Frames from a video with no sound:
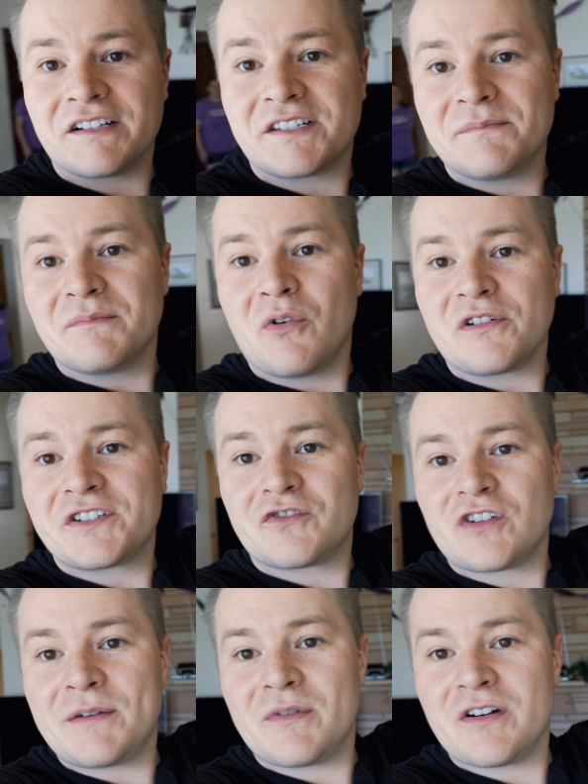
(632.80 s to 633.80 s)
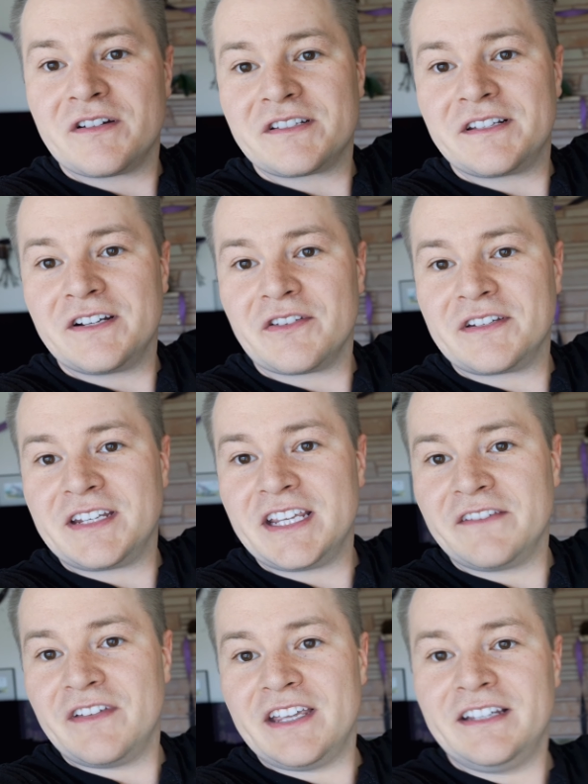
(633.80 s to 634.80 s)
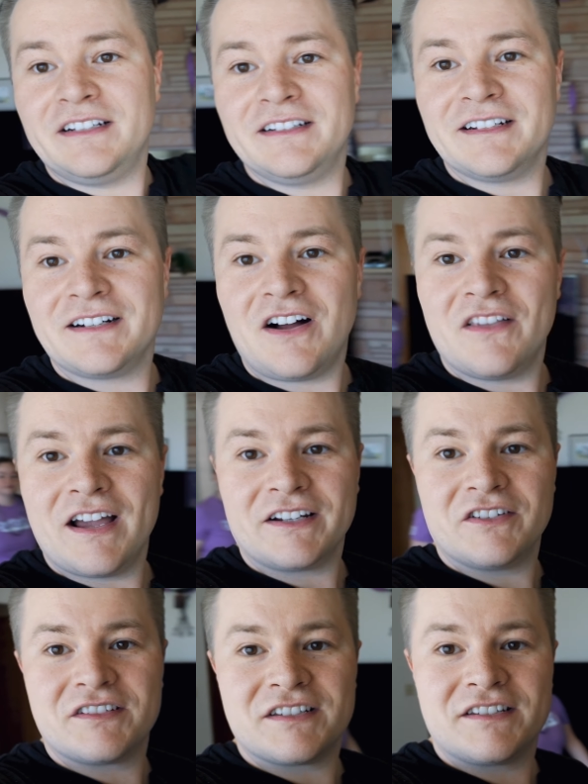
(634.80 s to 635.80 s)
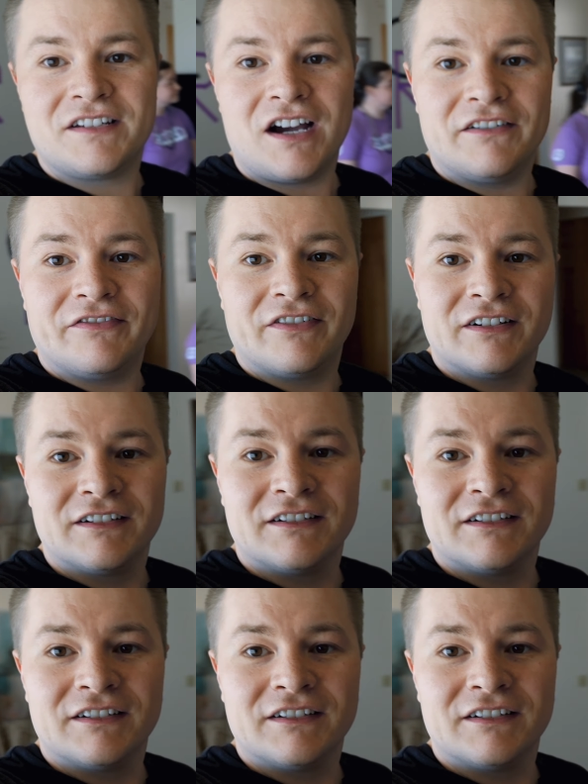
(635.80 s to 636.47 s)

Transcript: some more streamers near the TV and all that good stuff.